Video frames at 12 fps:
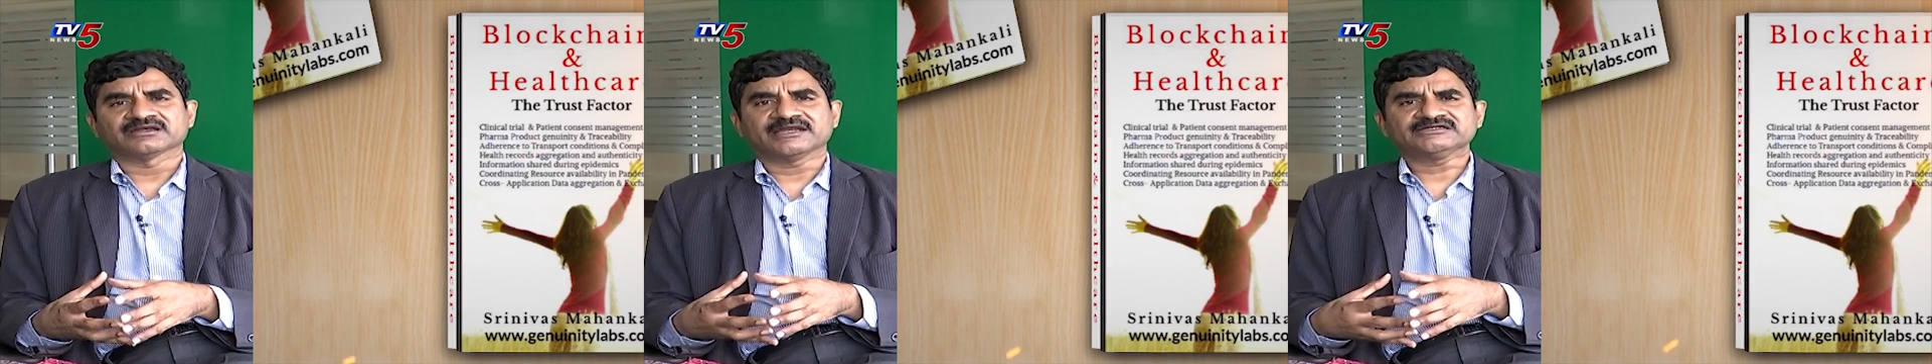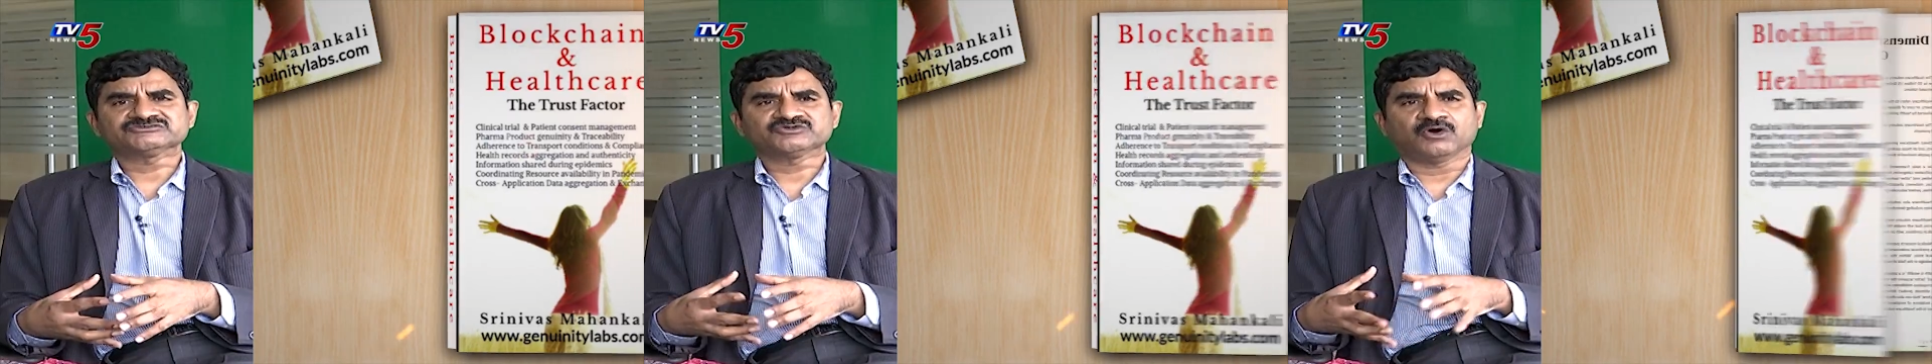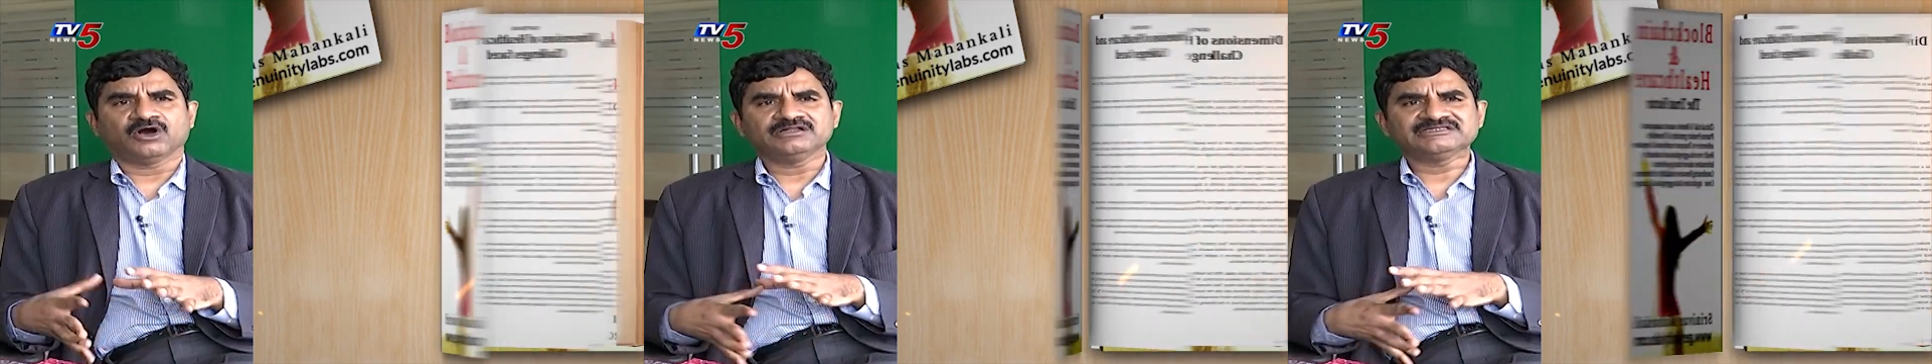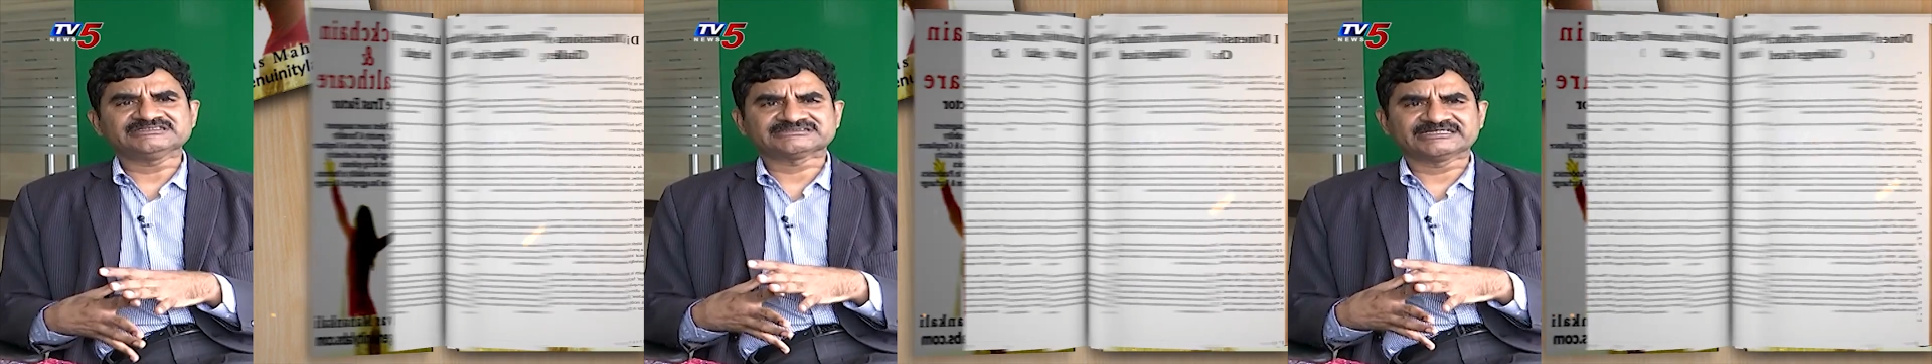Right? So all
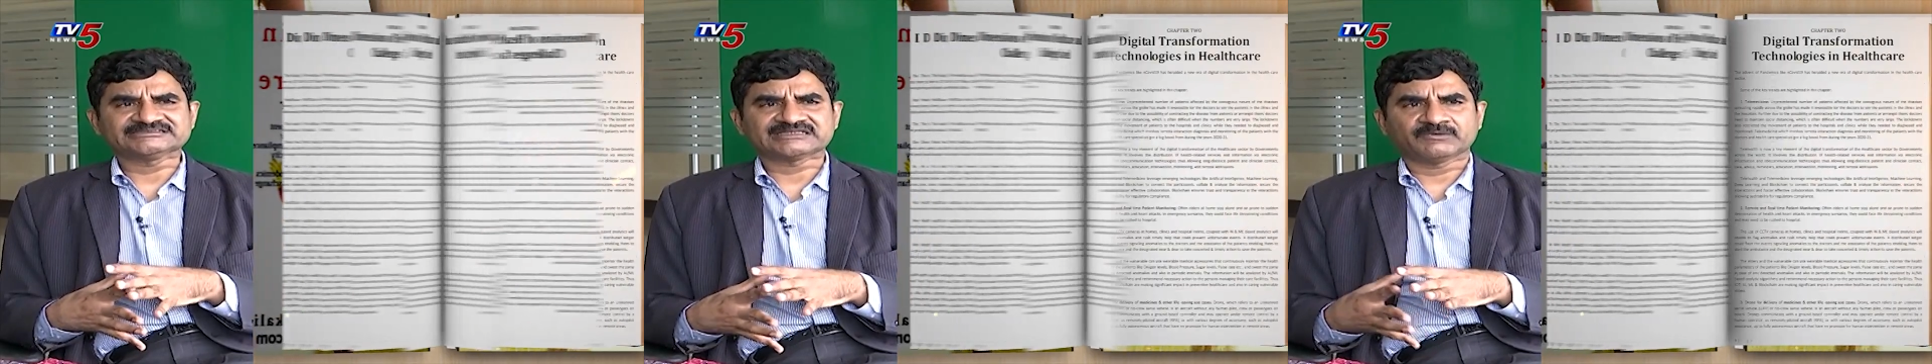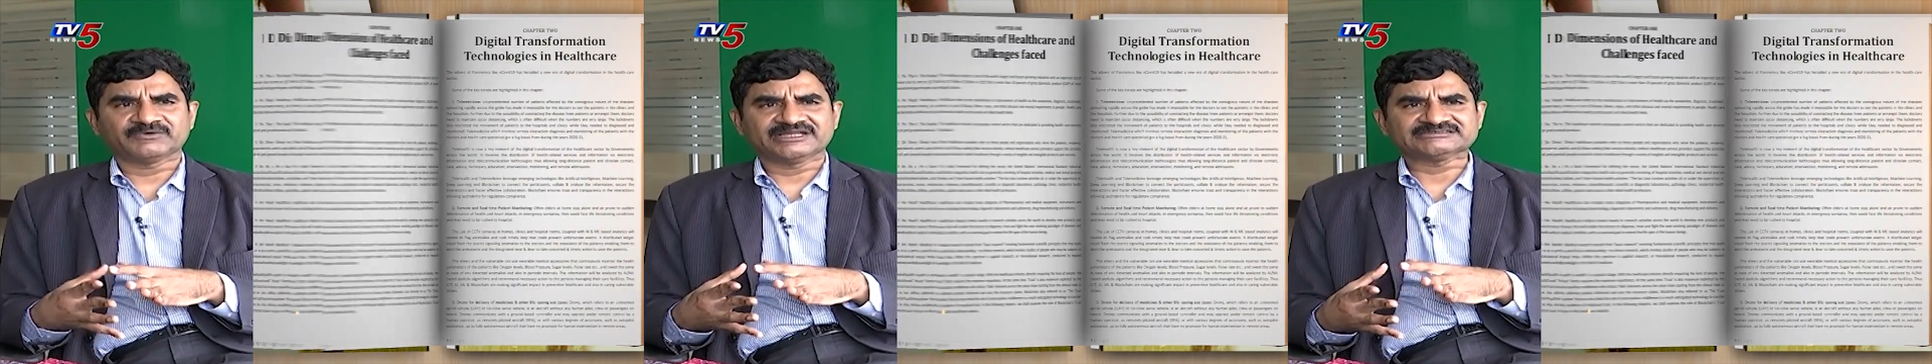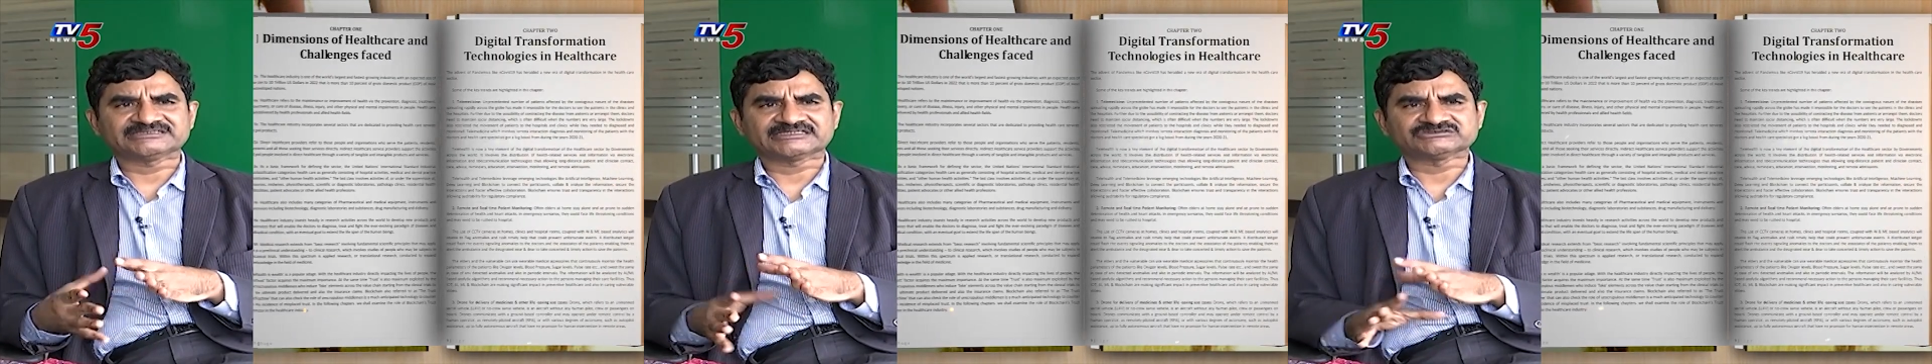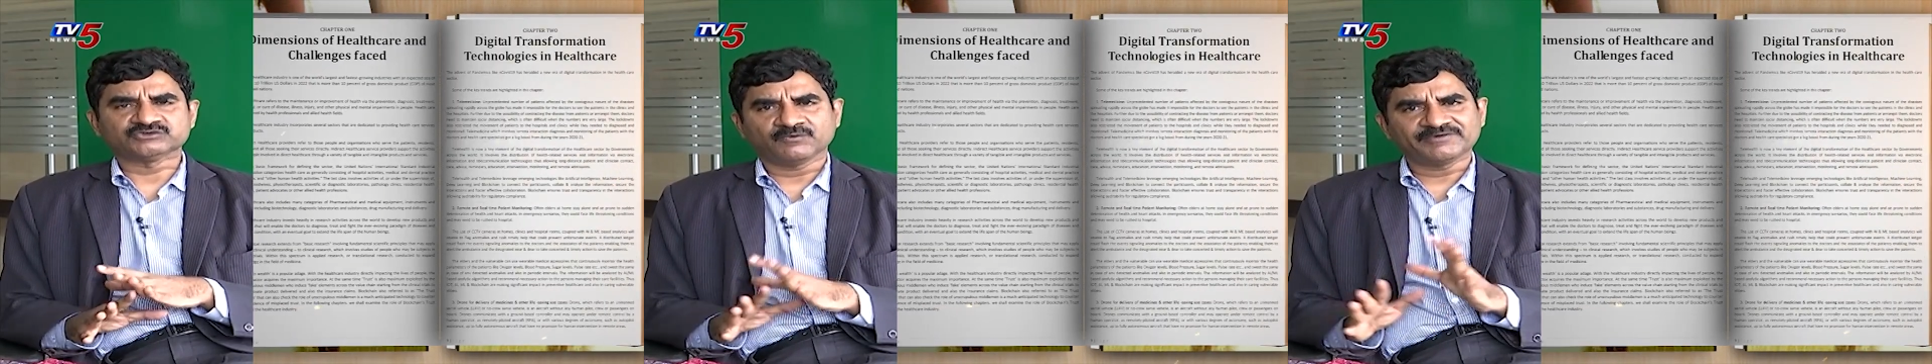these things nowadays there
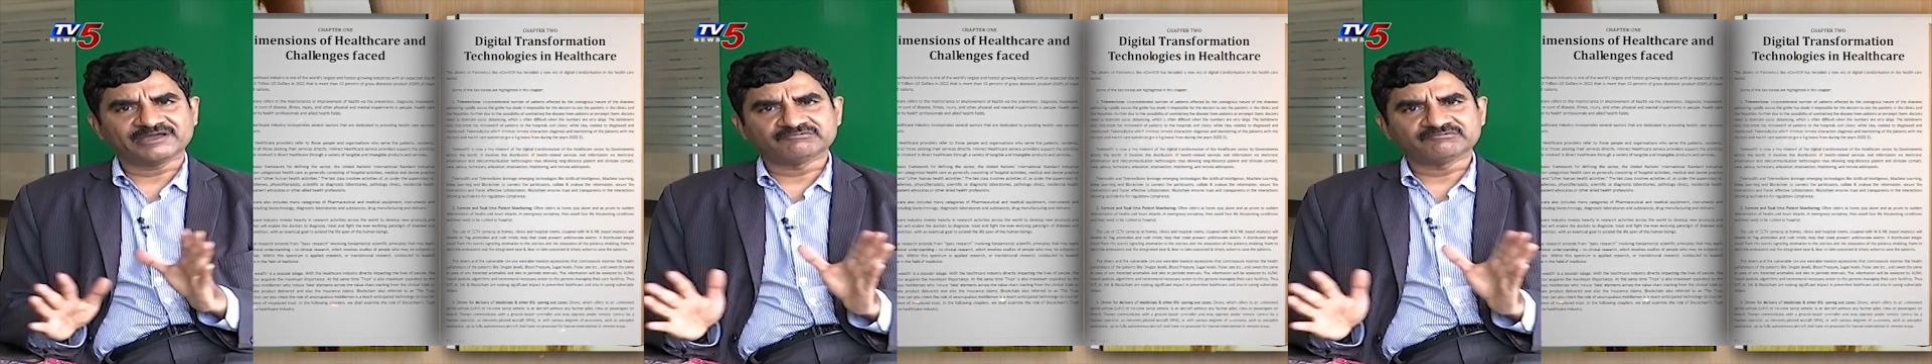is no way